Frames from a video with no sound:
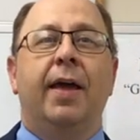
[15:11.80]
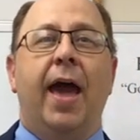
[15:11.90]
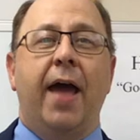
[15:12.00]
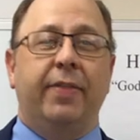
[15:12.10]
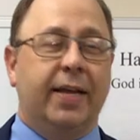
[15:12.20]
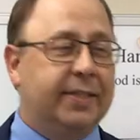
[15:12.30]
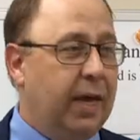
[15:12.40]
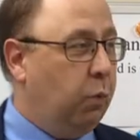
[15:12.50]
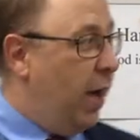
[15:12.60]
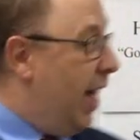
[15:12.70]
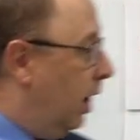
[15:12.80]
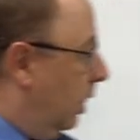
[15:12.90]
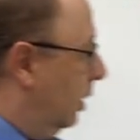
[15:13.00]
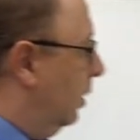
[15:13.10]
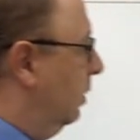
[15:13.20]
And they said,
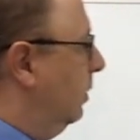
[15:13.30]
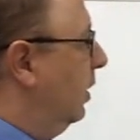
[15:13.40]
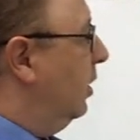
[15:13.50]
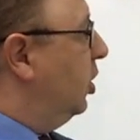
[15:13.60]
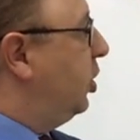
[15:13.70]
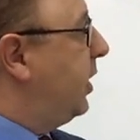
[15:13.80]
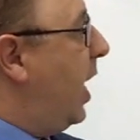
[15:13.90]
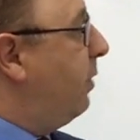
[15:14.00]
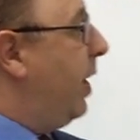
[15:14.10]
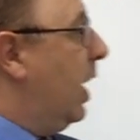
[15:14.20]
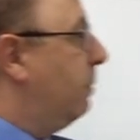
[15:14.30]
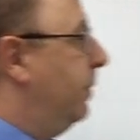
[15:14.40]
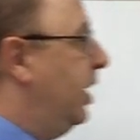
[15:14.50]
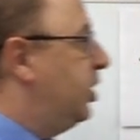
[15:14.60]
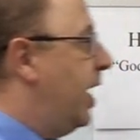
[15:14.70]
Well, Shadrach,
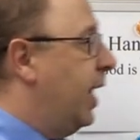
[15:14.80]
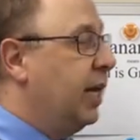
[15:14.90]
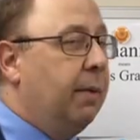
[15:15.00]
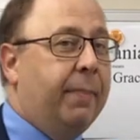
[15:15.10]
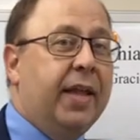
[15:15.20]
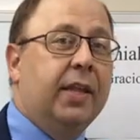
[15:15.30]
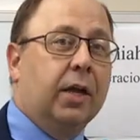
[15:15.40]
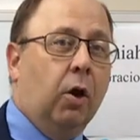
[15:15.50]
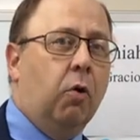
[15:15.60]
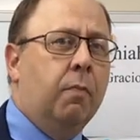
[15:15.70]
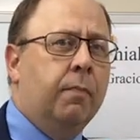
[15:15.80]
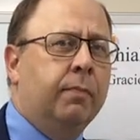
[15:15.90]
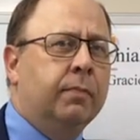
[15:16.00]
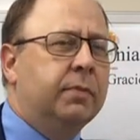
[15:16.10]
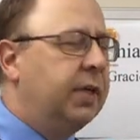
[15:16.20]
Meshach, and Abednego,
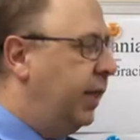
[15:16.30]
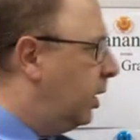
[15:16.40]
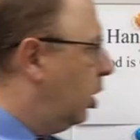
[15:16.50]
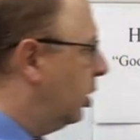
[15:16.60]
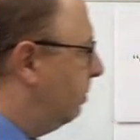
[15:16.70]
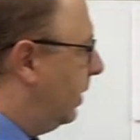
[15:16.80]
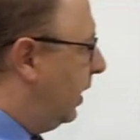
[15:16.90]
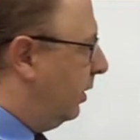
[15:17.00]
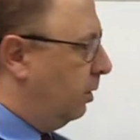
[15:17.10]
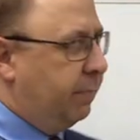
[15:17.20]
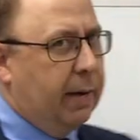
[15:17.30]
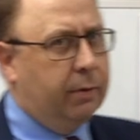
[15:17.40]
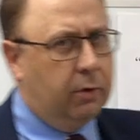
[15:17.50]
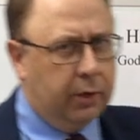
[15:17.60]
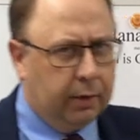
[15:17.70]
see, they called them by their
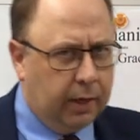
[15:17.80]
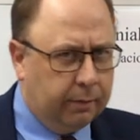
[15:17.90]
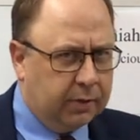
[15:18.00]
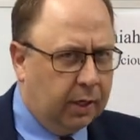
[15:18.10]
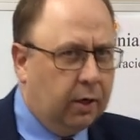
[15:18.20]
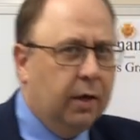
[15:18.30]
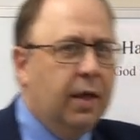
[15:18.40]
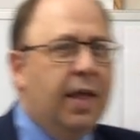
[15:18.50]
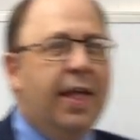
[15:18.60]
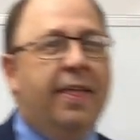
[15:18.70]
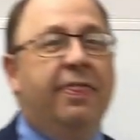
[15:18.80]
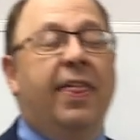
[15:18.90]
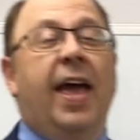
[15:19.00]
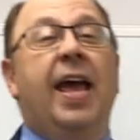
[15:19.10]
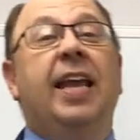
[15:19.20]
Babylonian names there,
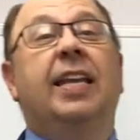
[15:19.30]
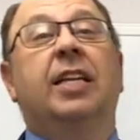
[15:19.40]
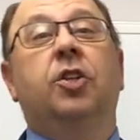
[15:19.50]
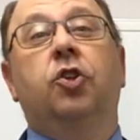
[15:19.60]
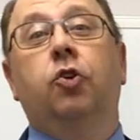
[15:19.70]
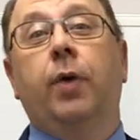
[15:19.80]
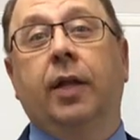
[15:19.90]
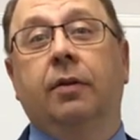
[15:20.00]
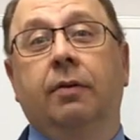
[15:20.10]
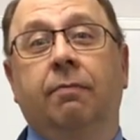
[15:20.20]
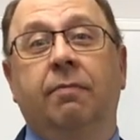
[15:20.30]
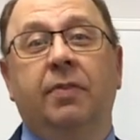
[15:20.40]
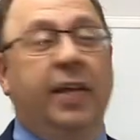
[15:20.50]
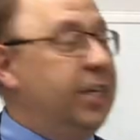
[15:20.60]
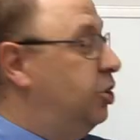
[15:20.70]
they didn't do it.
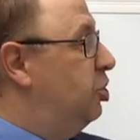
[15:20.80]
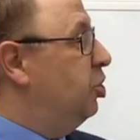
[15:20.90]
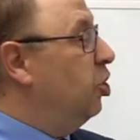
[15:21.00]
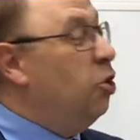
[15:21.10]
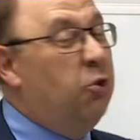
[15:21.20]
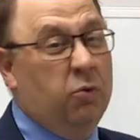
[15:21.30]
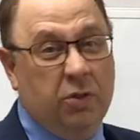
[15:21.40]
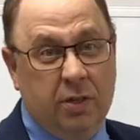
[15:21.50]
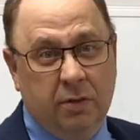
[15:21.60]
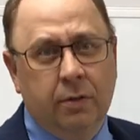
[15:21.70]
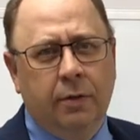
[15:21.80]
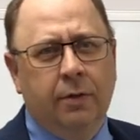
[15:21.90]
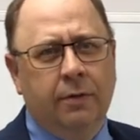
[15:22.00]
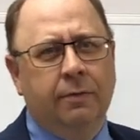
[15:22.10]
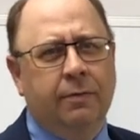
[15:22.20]
These Jews,
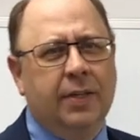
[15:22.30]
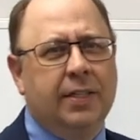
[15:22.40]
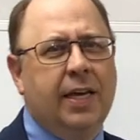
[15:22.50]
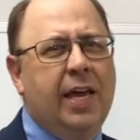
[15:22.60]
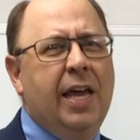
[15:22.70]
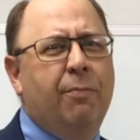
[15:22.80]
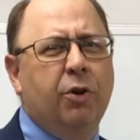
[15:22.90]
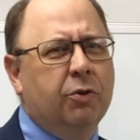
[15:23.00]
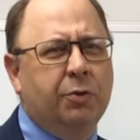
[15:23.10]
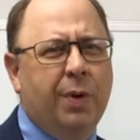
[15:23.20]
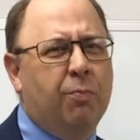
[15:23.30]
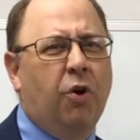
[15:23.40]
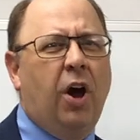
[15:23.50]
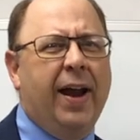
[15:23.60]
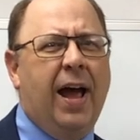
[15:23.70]
these Hebrews we
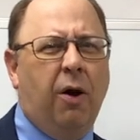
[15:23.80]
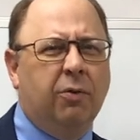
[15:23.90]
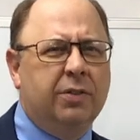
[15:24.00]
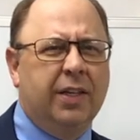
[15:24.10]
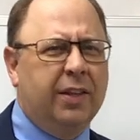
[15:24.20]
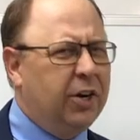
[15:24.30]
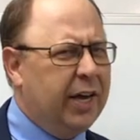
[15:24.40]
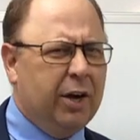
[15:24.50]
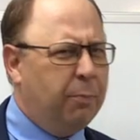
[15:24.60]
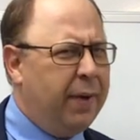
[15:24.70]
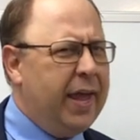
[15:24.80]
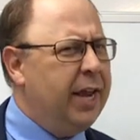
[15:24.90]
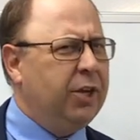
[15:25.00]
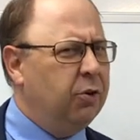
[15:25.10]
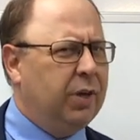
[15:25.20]
brought out, see, they're not
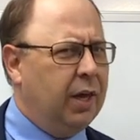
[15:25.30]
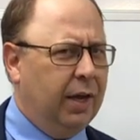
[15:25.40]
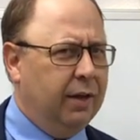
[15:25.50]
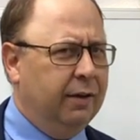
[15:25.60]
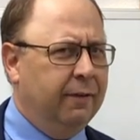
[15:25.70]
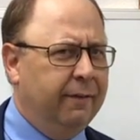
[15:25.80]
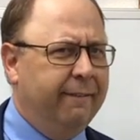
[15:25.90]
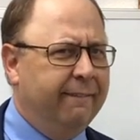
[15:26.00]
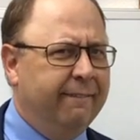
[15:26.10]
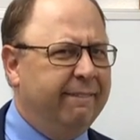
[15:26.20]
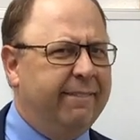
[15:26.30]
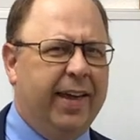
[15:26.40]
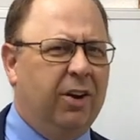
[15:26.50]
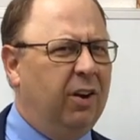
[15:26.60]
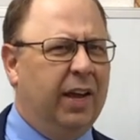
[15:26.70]
obeying you, king.
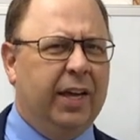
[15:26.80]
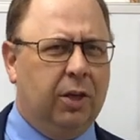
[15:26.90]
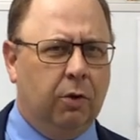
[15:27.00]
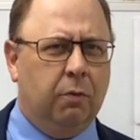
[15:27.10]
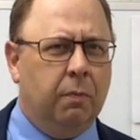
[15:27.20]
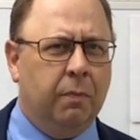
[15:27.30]
They don't like you.